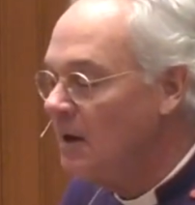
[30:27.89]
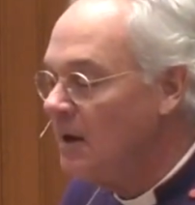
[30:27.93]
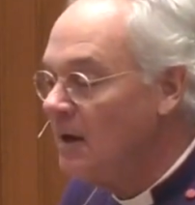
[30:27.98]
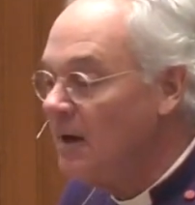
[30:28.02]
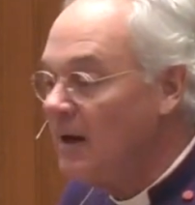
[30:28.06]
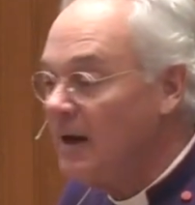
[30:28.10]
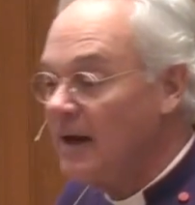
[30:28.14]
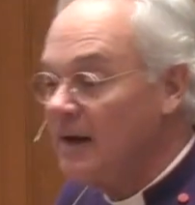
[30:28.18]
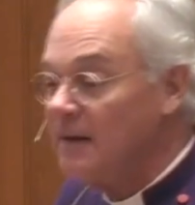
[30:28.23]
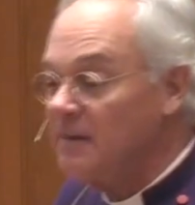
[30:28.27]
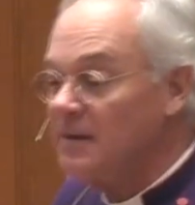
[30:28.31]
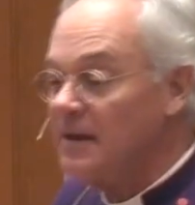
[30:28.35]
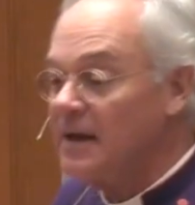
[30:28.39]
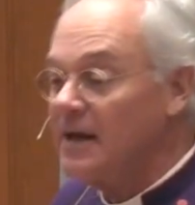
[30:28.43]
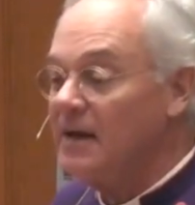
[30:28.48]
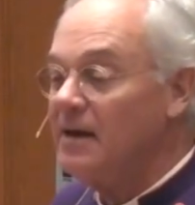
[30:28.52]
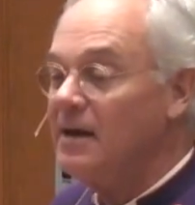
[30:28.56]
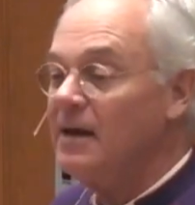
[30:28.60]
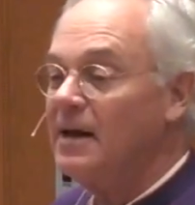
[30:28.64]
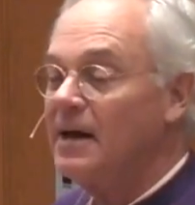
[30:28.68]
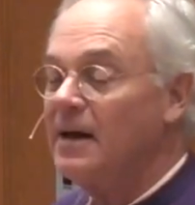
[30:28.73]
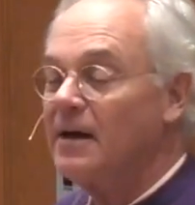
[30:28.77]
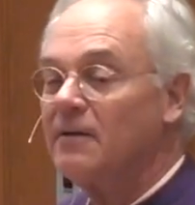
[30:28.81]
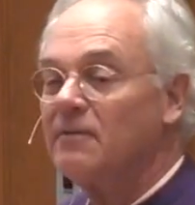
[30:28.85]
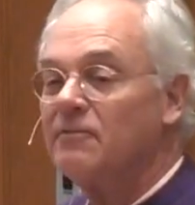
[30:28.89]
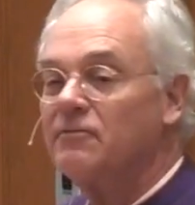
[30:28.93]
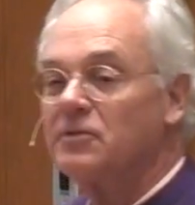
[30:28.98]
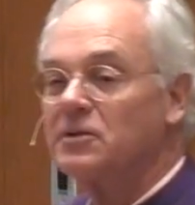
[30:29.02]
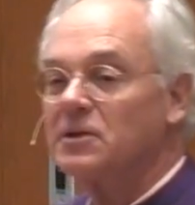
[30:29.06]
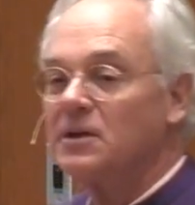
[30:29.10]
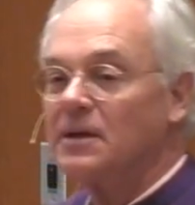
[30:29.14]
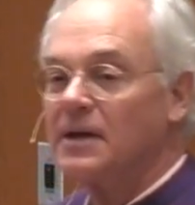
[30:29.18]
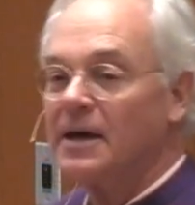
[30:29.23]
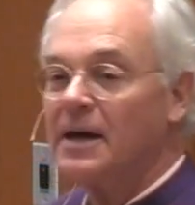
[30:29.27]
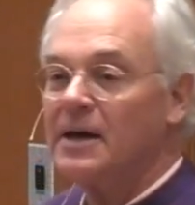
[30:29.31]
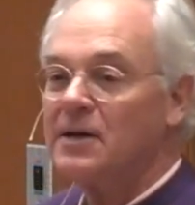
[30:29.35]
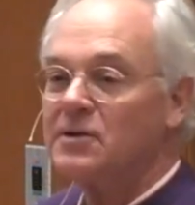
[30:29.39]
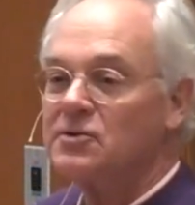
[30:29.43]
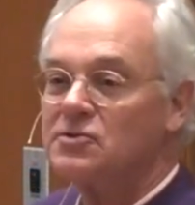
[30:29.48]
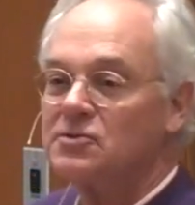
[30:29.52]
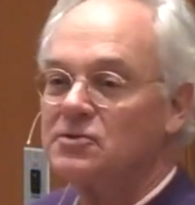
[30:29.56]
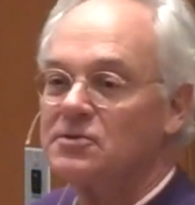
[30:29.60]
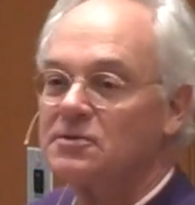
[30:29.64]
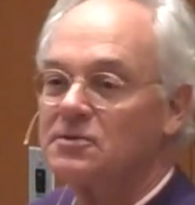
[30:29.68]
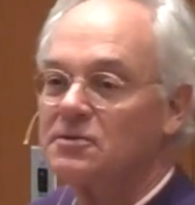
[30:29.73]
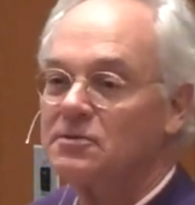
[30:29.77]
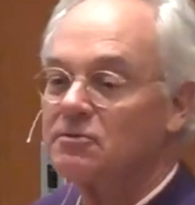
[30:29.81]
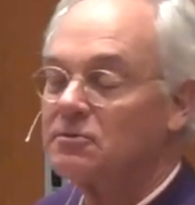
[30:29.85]
And they have, for the
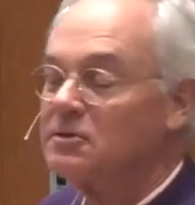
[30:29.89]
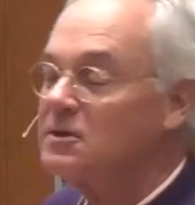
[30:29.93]
last 3